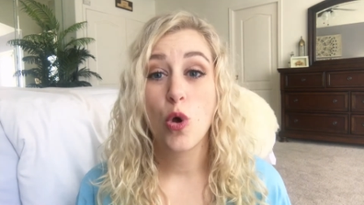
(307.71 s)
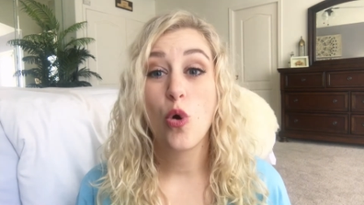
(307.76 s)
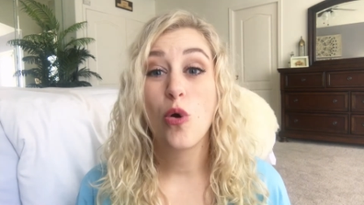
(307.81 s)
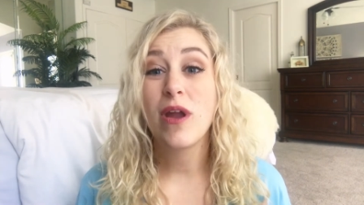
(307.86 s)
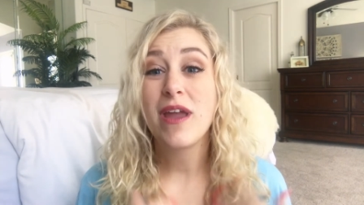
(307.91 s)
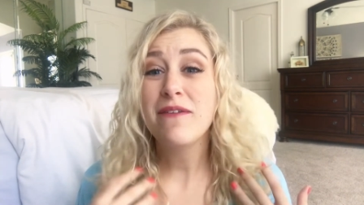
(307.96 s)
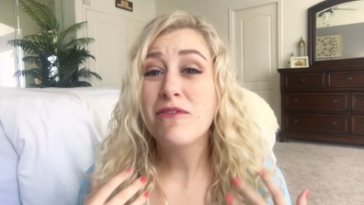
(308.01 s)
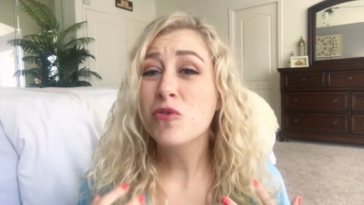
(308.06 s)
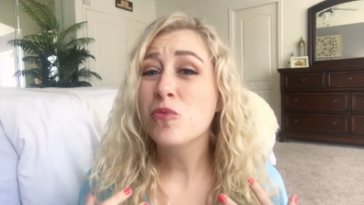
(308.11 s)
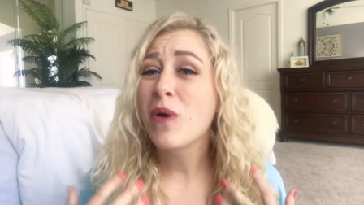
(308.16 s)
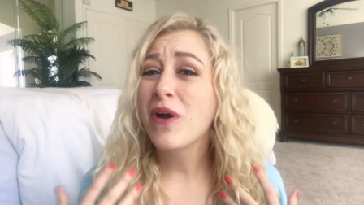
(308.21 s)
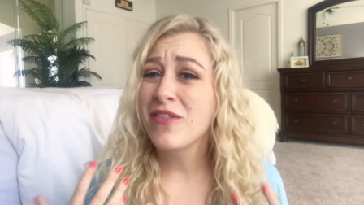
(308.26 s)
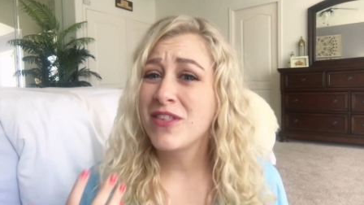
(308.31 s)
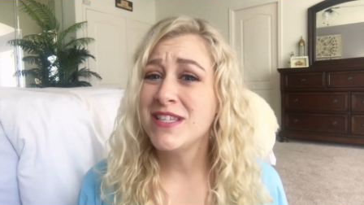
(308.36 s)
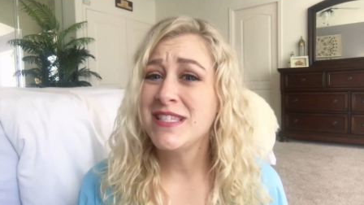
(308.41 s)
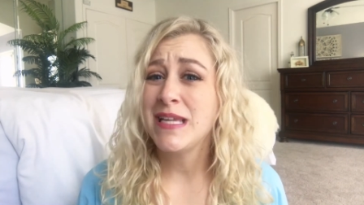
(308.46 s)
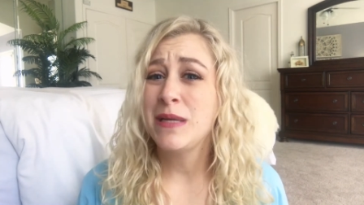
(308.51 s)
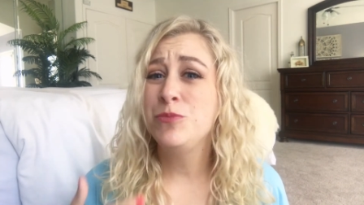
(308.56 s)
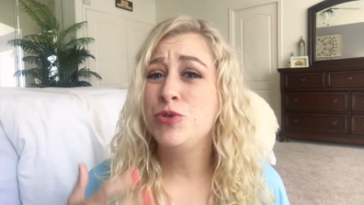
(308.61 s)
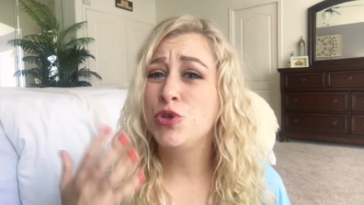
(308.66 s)
or even wear the
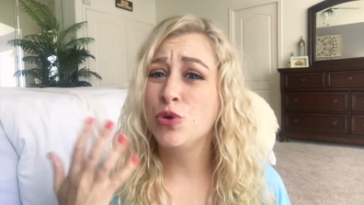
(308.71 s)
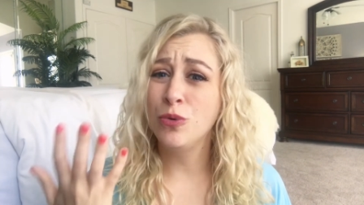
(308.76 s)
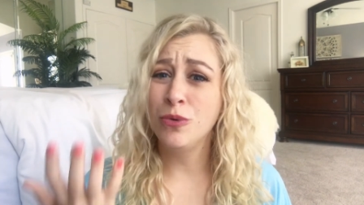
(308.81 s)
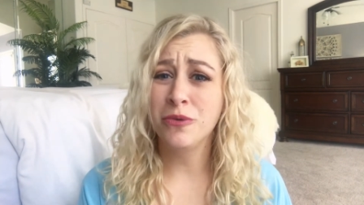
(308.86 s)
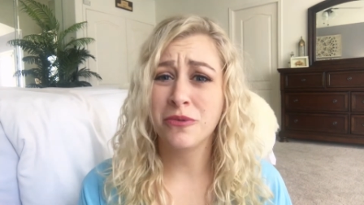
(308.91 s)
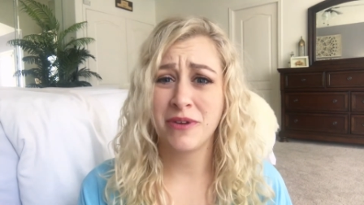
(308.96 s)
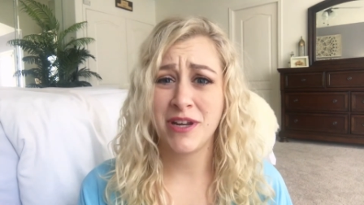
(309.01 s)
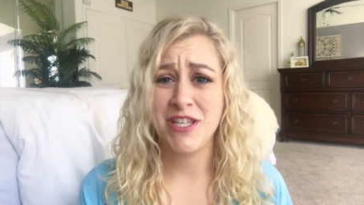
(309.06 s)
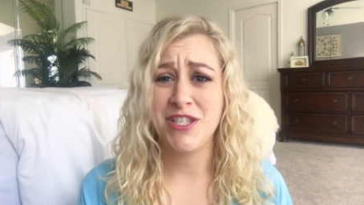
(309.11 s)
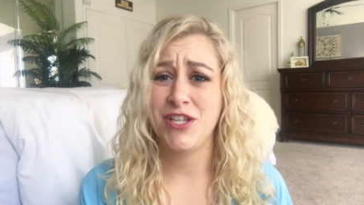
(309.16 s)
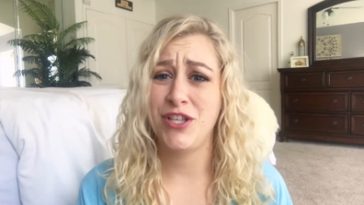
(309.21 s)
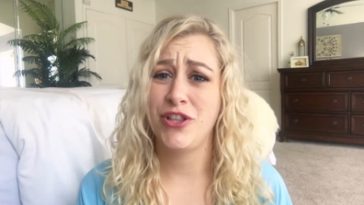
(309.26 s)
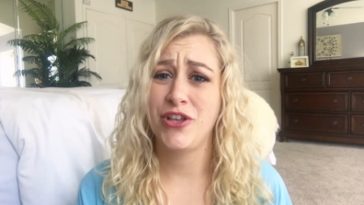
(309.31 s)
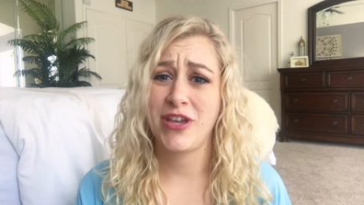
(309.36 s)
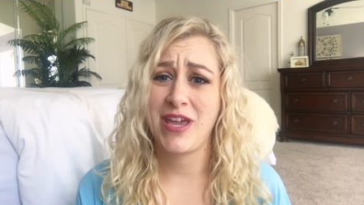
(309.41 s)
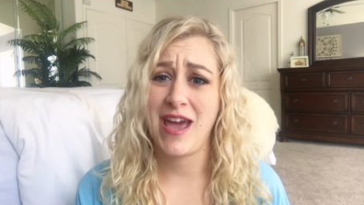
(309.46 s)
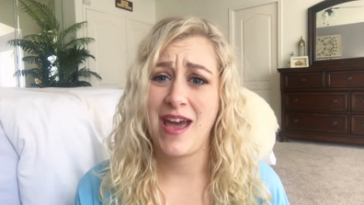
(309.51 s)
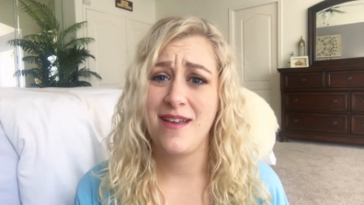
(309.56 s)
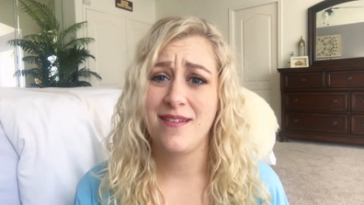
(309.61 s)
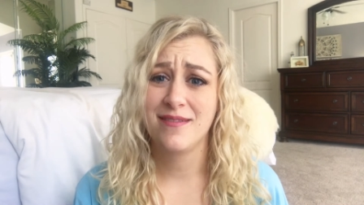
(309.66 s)
same jewelry to
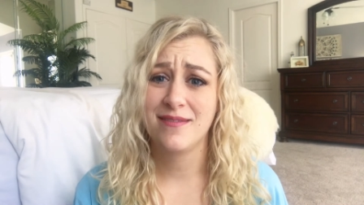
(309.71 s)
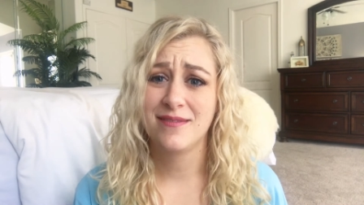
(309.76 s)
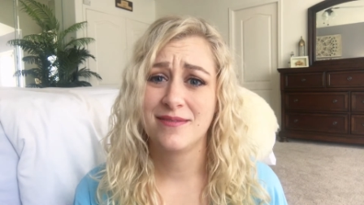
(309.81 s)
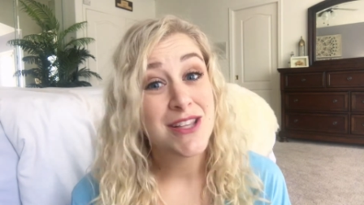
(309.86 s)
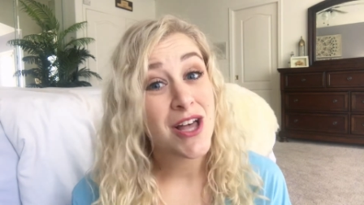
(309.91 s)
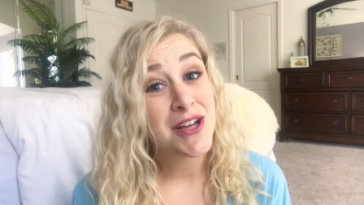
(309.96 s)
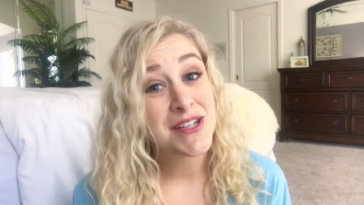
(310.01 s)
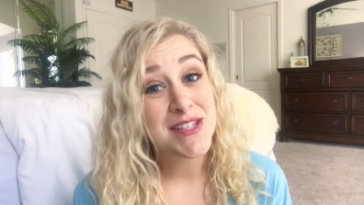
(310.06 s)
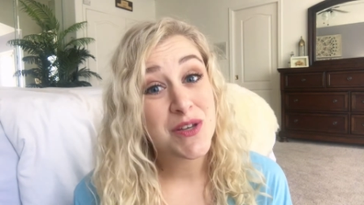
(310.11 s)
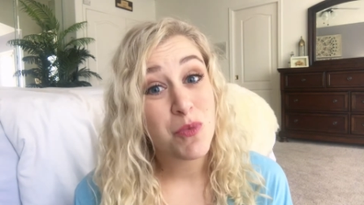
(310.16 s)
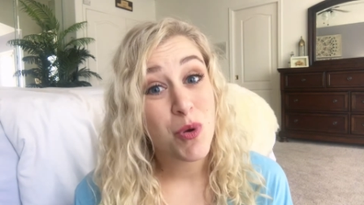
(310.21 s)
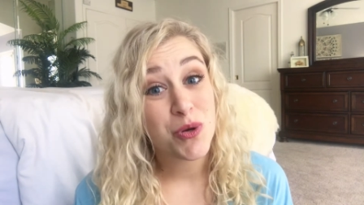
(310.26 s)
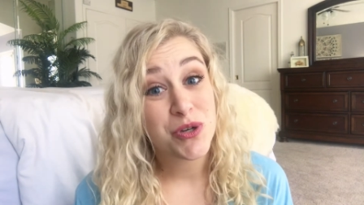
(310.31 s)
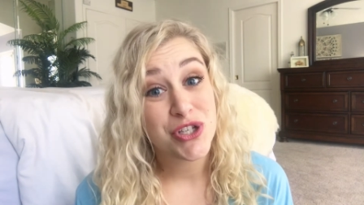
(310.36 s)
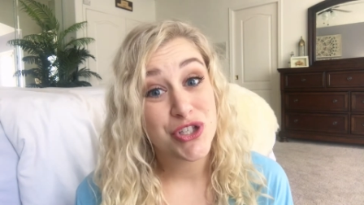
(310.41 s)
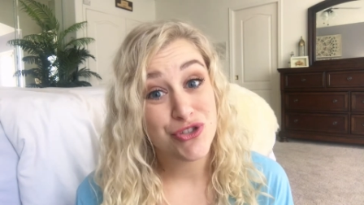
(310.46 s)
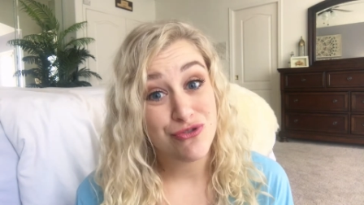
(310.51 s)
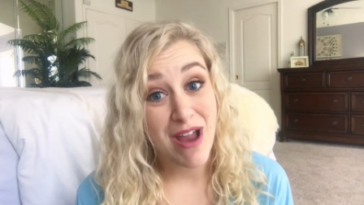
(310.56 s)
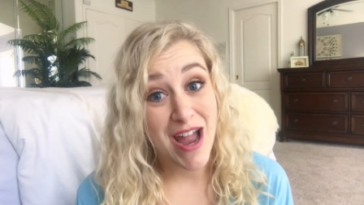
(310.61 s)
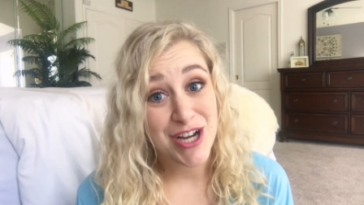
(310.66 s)
look at, as long as it won't
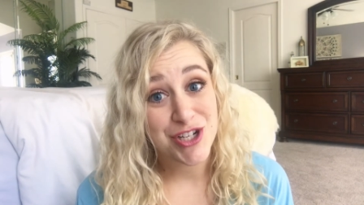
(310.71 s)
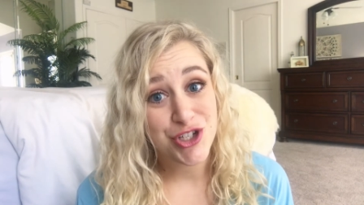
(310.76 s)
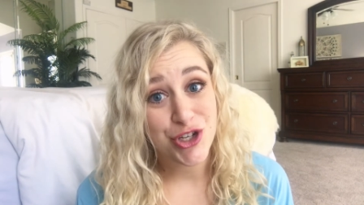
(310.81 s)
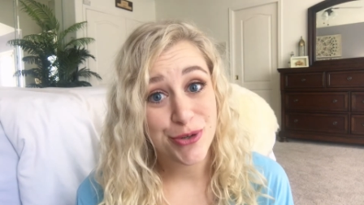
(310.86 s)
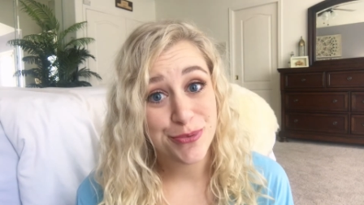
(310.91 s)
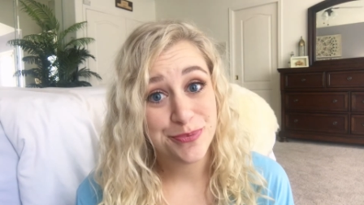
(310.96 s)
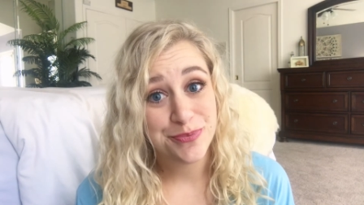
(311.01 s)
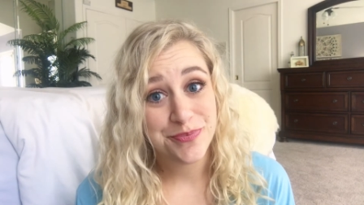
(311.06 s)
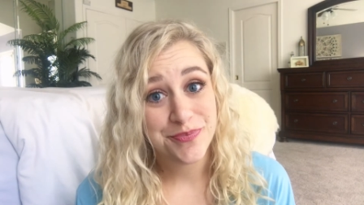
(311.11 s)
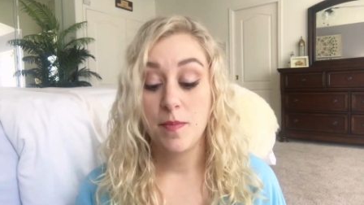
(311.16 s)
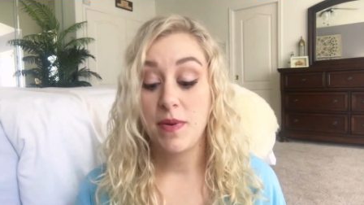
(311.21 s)
distract you.